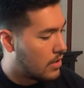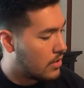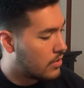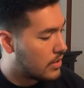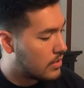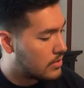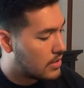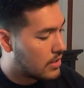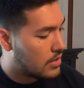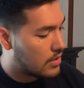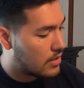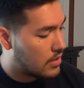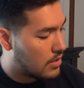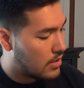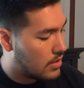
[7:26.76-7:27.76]
You can see
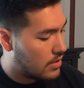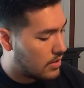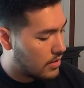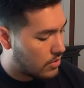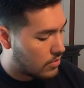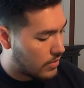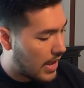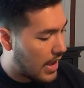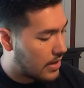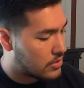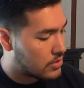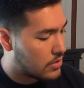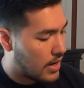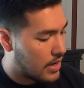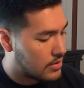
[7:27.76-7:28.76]
the little
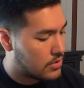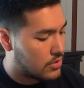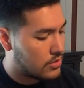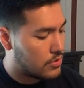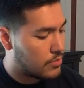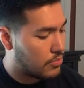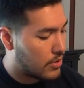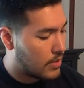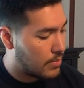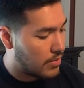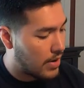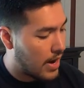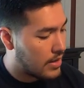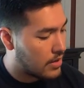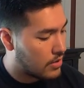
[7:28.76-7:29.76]
canister has the Supreme
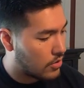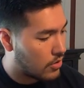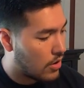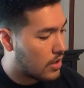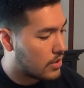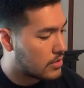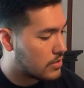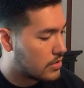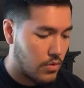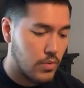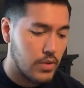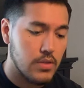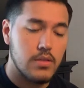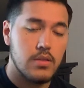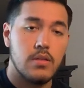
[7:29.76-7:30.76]
branding across the
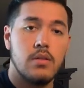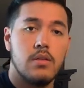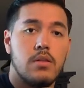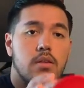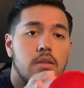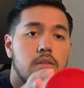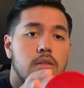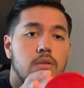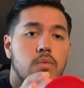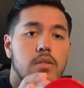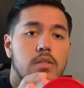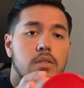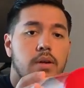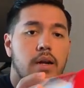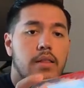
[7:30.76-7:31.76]
Wilson. You can see
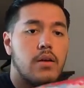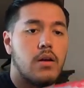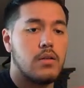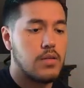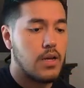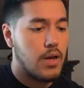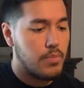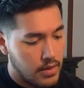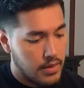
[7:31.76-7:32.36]
Wilson right there on top.